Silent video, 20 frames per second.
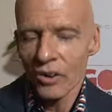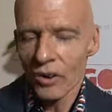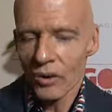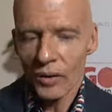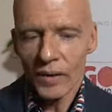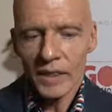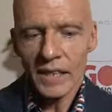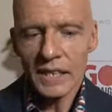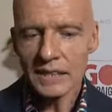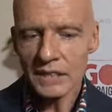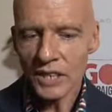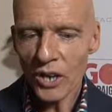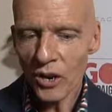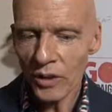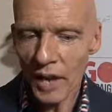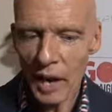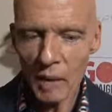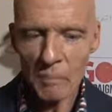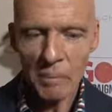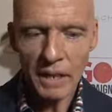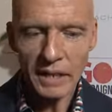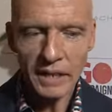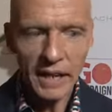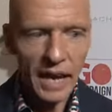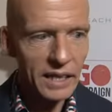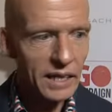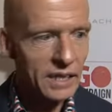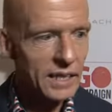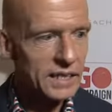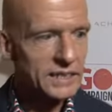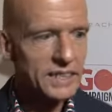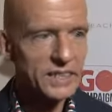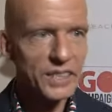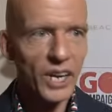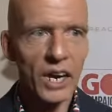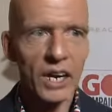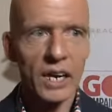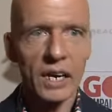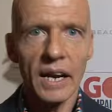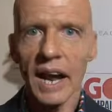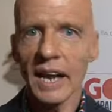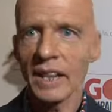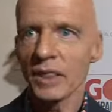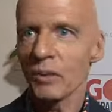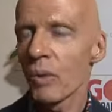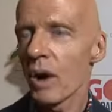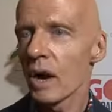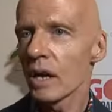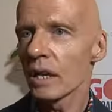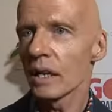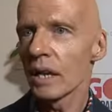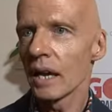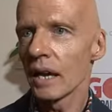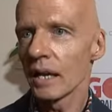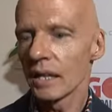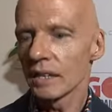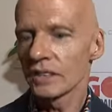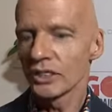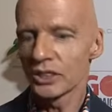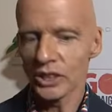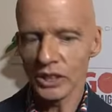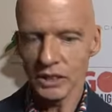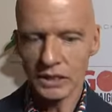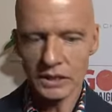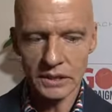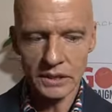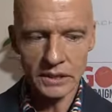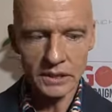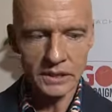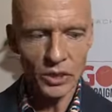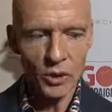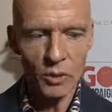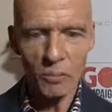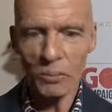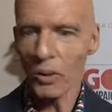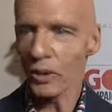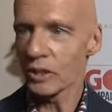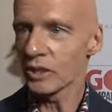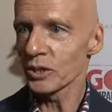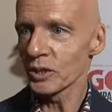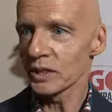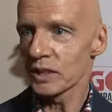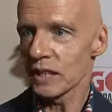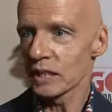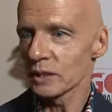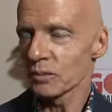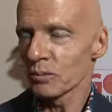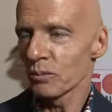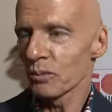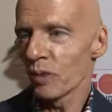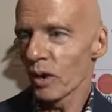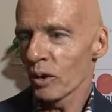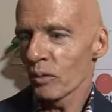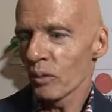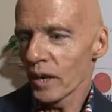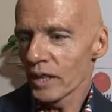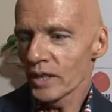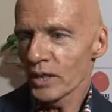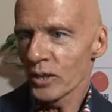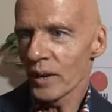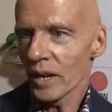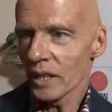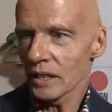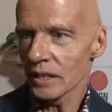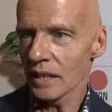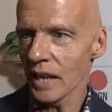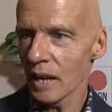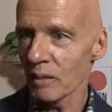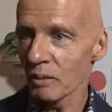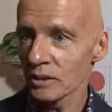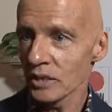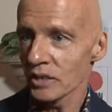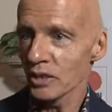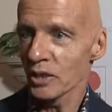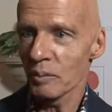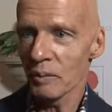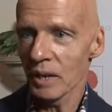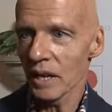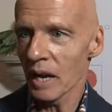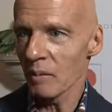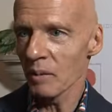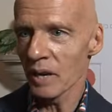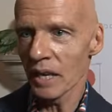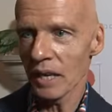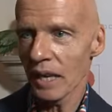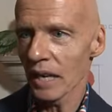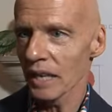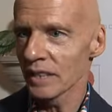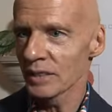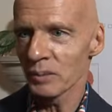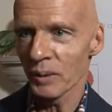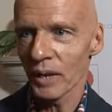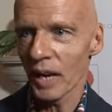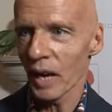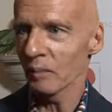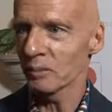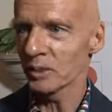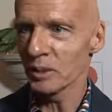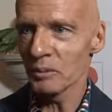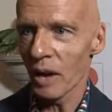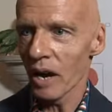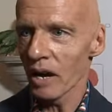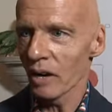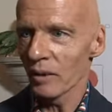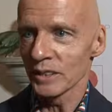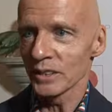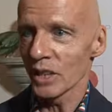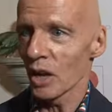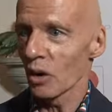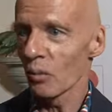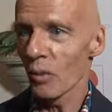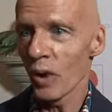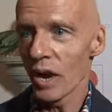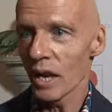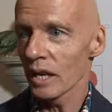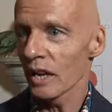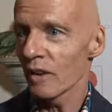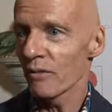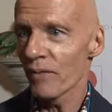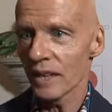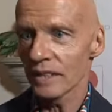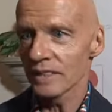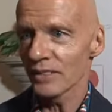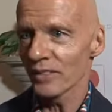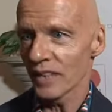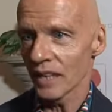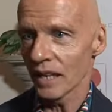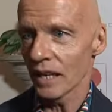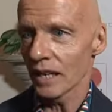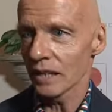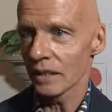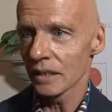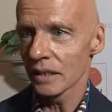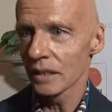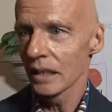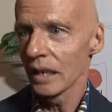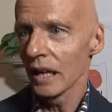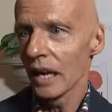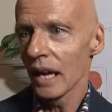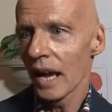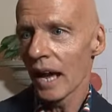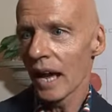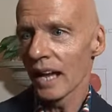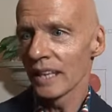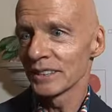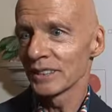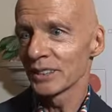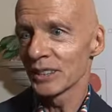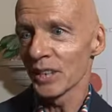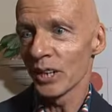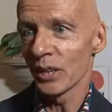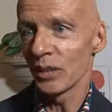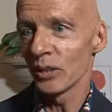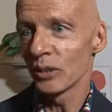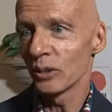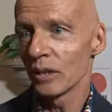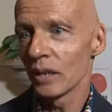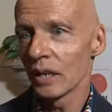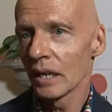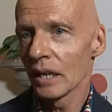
Oh, this GO Campaign Gala, this is our eighth one, and it's just so important to us because what we do here tonight will determine how many kids we help tomorrow. It's our one event of the year, and so